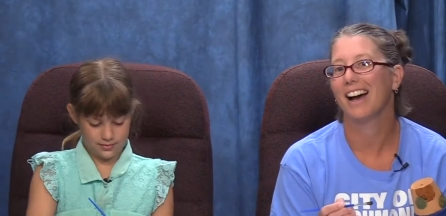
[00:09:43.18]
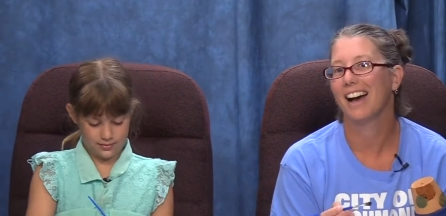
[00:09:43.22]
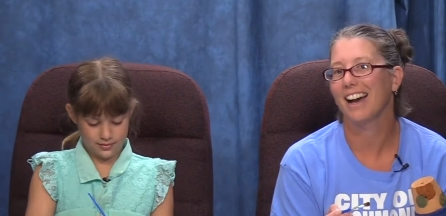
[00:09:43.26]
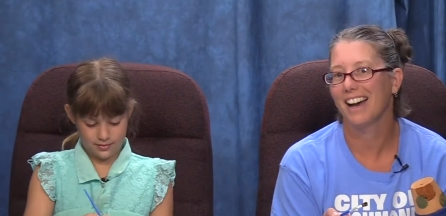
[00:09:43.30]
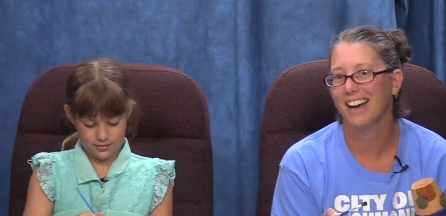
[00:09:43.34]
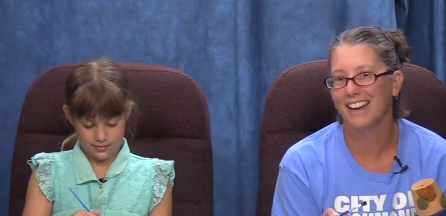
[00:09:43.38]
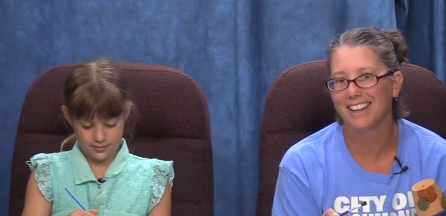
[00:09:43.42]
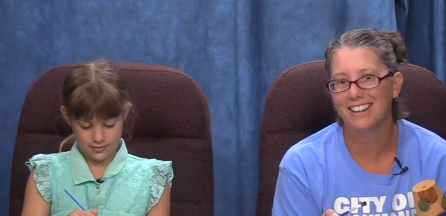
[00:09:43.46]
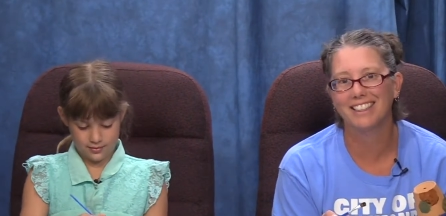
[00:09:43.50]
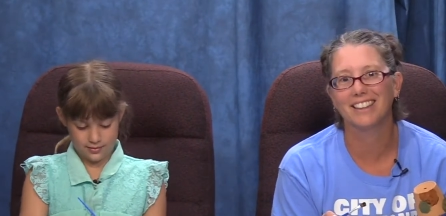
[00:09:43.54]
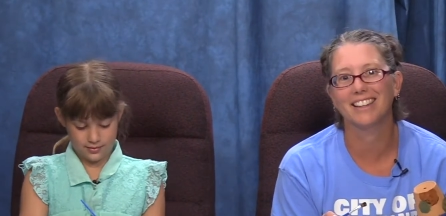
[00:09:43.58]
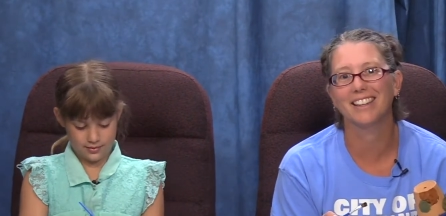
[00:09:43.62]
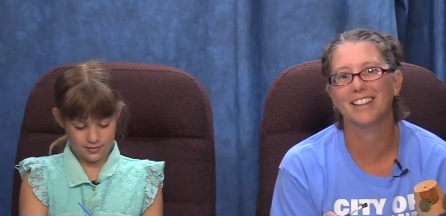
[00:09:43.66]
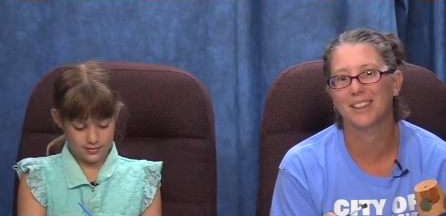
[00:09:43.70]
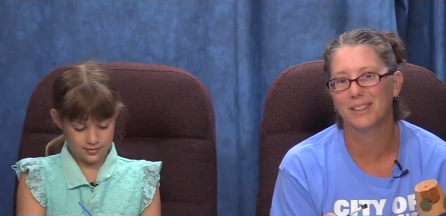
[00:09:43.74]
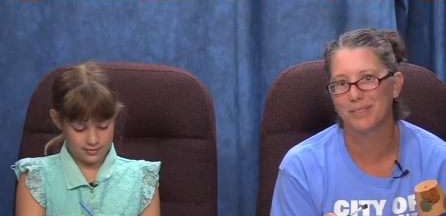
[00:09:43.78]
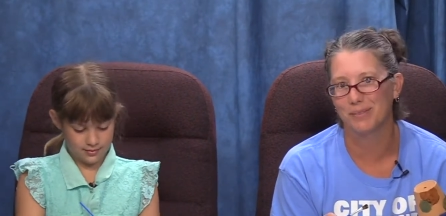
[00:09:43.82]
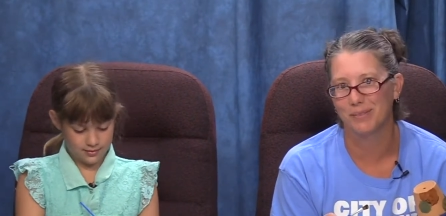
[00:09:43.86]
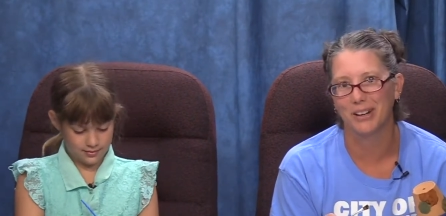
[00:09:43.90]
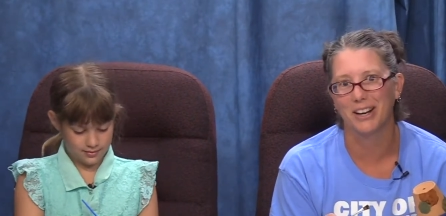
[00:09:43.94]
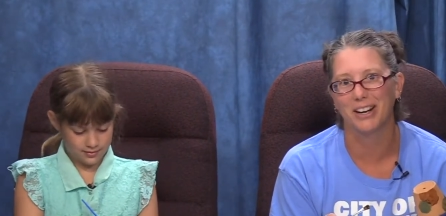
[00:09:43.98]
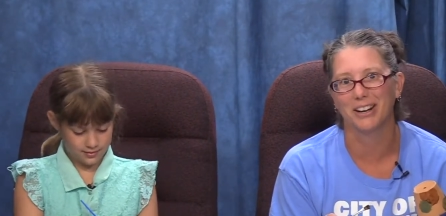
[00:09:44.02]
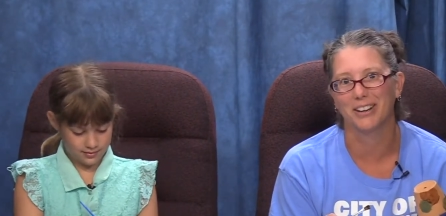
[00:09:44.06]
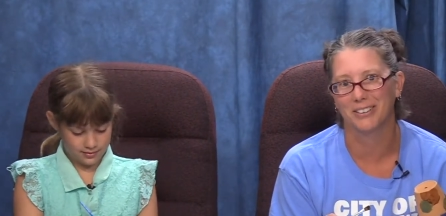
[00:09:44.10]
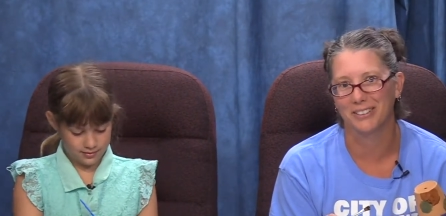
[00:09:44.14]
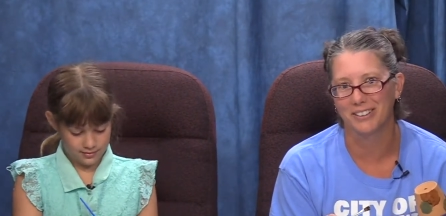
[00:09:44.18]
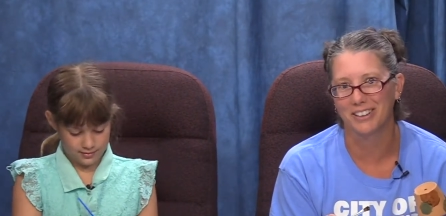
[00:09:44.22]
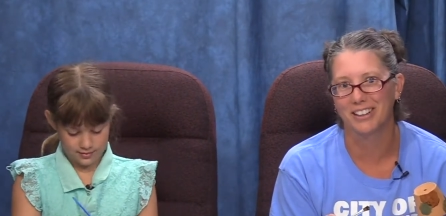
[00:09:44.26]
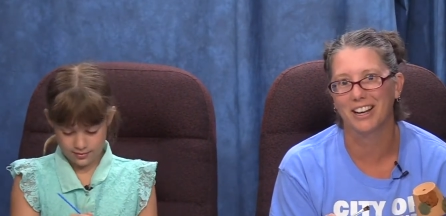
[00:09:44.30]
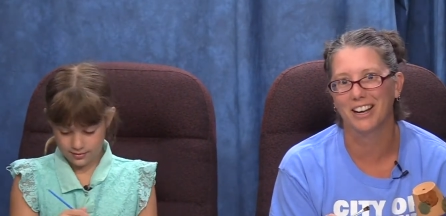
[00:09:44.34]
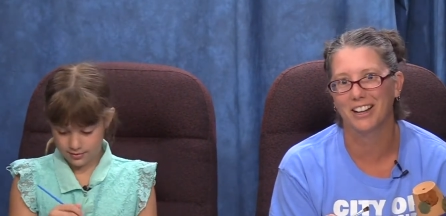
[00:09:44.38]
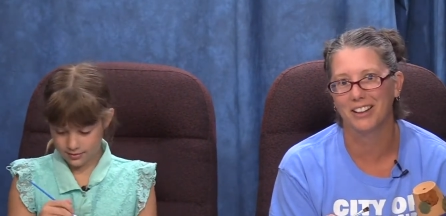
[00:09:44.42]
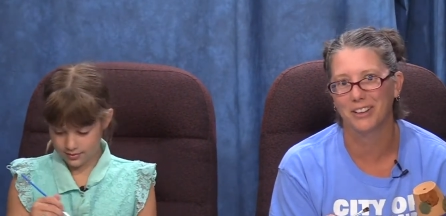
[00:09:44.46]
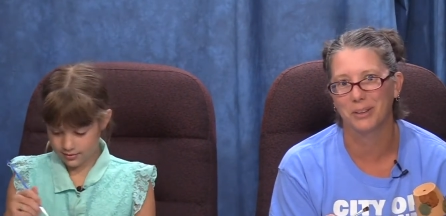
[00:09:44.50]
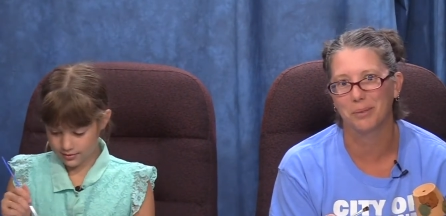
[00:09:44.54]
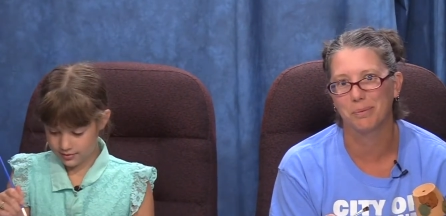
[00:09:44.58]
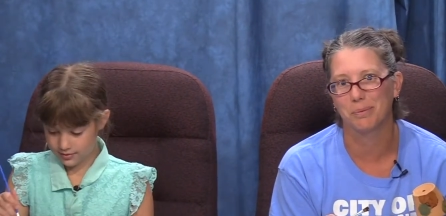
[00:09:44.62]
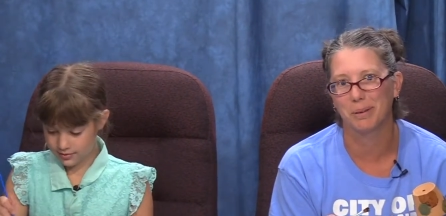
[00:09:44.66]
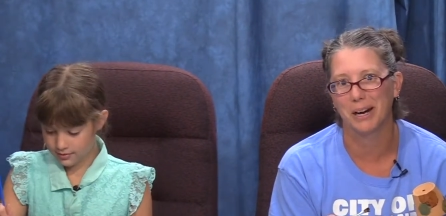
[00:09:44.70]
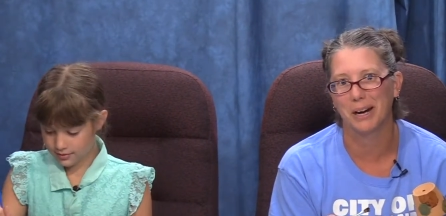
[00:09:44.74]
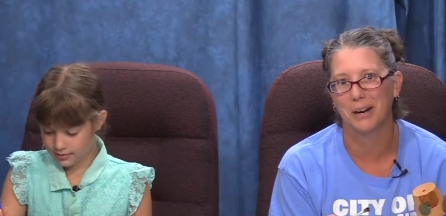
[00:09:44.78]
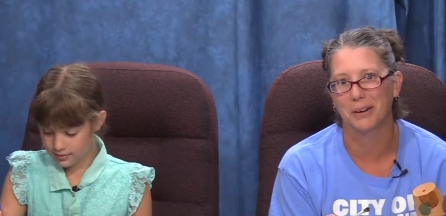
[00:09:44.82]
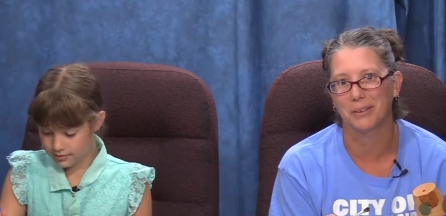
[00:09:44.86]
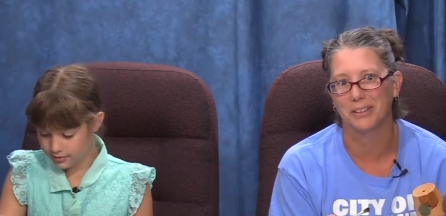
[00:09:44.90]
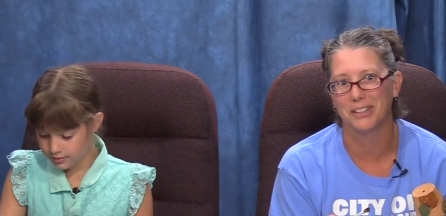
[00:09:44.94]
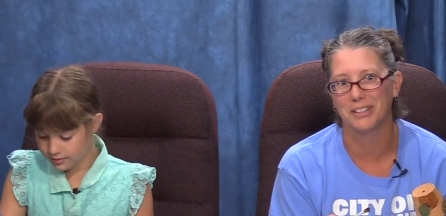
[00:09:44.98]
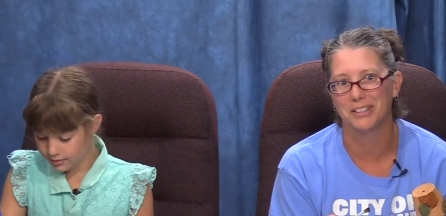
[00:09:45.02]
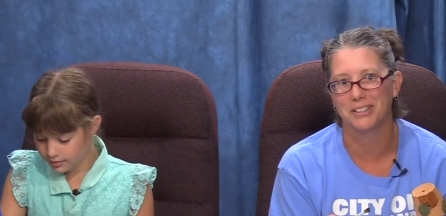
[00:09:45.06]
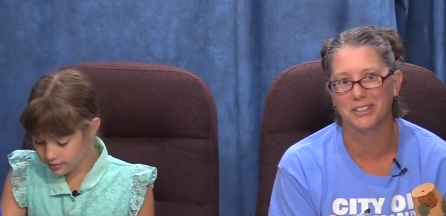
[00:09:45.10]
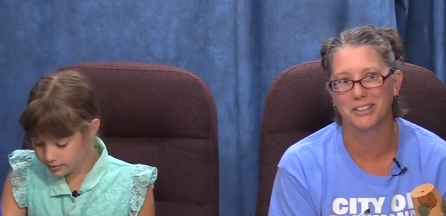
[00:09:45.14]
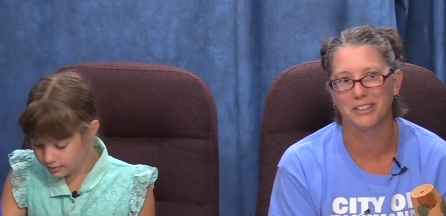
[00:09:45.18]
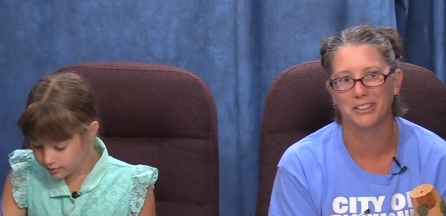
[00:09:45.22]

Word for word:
Speaker 1: I think the brown color brown is